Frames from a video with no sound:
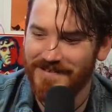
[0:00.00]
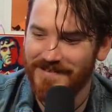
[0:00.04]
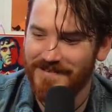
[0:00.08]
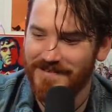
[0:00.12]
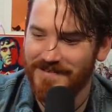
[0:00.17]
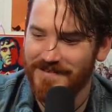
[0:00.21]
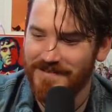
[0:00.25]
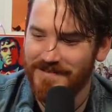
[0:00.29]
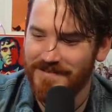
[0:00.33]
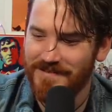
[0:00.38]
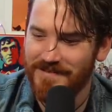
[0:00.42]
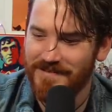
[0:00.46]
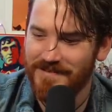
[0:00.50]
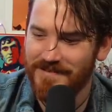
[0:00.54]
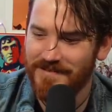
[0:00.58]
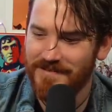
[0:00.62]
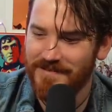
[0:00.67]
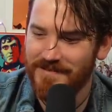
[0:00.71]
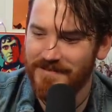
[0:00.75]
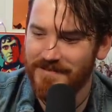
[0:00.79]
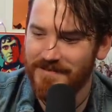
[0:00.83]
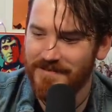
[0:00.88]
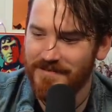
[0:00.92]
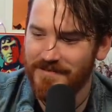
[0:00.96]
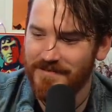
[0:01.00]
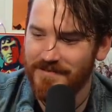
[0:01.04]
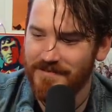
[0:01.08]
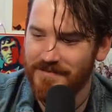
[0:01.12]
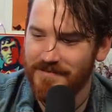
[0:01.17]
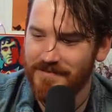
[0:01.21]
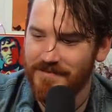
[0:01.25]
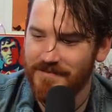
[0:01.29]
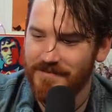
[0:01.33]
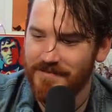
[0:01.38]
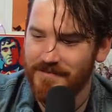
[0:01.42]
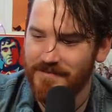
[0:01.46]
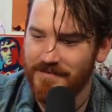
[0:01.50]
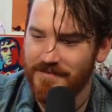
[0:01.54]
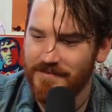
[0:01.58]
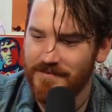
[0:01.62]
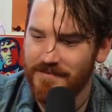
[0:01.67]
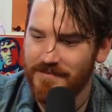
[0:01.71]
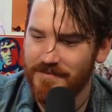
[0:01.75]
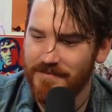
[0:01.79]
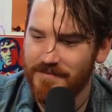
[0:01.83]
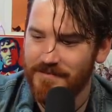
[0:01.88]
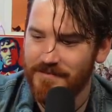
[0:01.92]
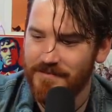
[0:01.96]

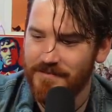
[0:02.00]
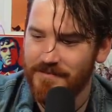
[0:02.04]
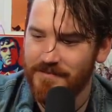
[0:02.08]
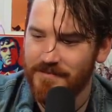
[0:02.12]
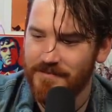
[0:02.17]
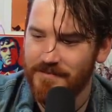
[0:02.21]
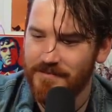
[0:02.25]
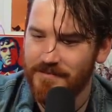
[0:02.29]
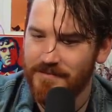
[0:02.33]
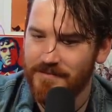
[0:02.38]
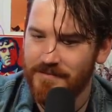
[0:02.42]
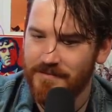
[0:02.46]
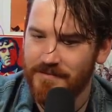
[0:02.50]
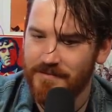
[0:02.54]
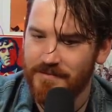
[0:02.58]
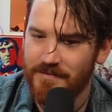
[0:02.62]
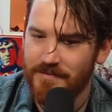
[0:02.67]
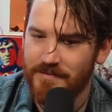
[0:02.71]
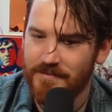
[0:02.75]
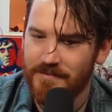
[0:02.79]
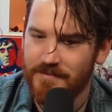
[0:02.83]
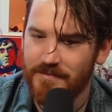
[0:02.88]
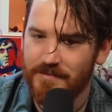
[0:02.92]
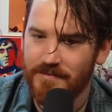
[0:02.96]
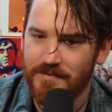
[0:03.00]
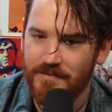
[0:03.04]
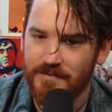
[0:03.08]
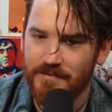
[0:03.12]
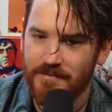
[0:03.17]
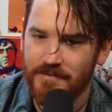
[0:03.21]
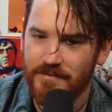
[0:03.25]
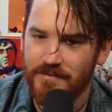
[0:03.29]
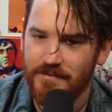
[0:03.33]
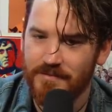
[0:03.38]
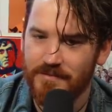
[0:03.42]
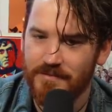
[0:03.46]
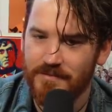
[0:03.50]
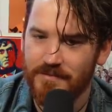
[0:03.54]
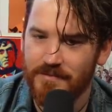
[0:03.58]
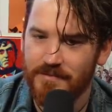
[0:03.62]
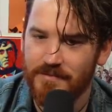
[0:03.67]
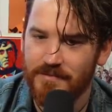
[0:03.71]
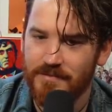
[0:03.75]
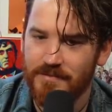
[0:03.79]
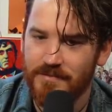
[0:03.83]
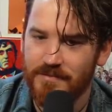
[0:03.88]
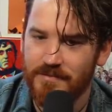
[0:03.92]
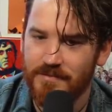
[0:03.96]

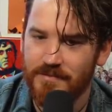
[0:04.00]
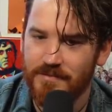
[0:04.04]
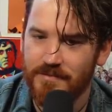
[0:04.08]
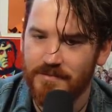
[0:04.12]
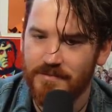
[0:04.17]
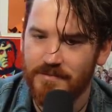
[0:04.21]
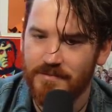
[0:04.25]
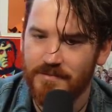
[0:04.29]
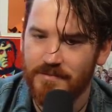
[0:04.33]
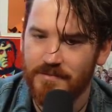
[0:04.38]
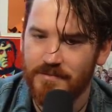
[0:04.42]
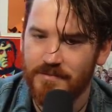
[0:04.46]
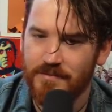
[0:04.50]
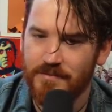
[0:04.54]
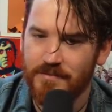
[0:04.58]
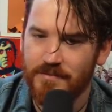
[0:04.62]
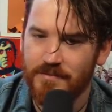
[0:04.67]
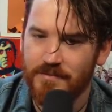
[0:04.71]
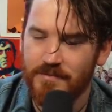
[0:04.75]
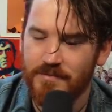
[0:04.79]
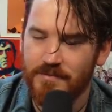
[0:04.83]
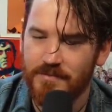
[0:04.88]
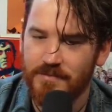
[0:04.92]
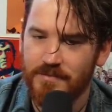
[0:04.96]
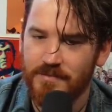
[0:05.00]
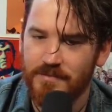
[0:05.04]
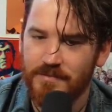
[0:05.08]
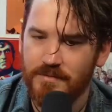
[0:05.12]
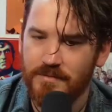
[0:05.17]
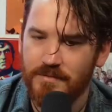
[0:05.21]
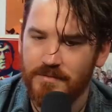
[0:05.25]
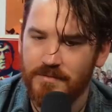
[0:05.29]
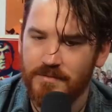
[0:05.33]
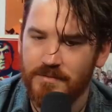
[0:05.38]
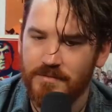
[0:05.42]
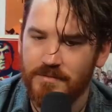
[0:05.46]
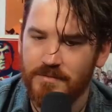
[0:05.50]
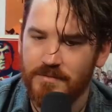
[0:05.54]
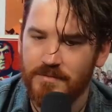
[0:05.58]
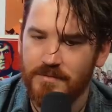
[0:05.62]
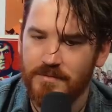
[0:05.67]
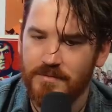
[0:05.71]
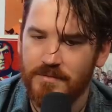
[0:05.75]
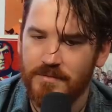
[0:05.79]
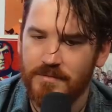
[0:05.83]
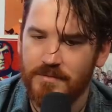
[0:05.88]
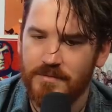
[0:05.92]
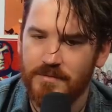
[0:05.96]

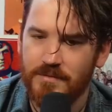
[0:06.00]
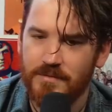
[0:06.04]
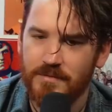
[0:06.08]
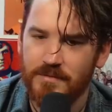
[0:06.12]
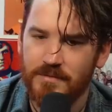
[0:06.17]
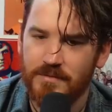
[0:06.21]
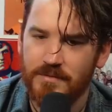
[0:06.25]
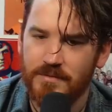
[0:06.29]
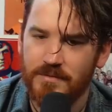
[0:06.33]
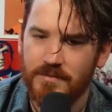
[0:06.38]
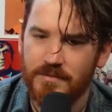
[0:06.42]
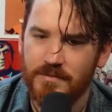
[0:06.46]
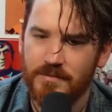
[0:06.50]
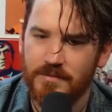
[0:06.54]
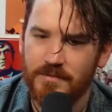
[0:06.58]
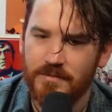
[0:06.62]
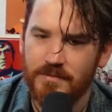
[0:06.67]
[no speech]